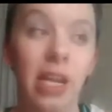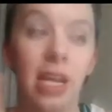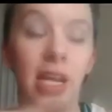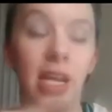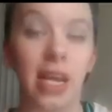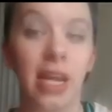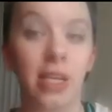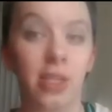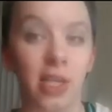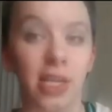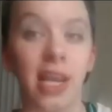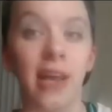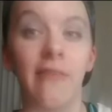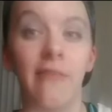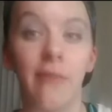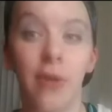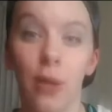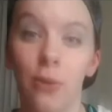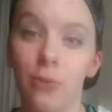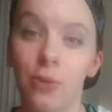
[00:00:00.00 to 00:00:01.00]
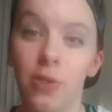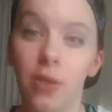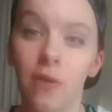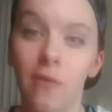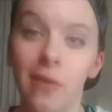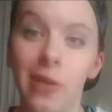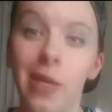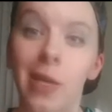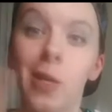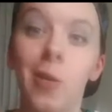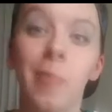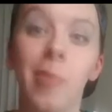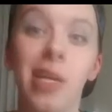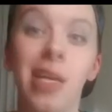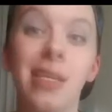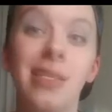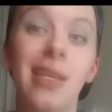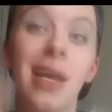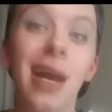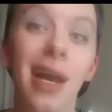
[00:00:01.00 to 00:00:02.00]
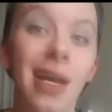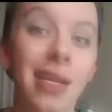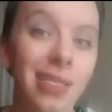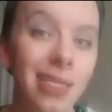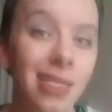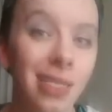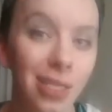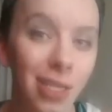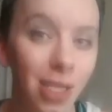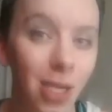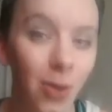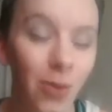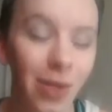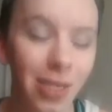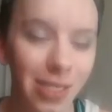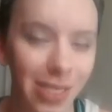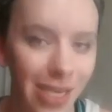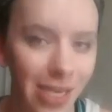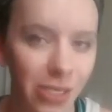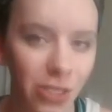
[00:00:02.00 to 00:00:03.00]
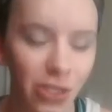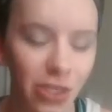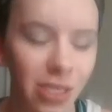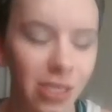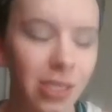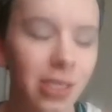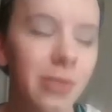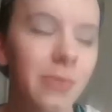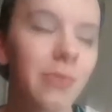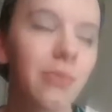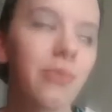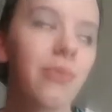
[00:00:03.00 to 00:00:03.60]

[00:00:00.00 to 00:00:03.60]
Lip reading: and I actually have notes over here because I tend to go on tangents.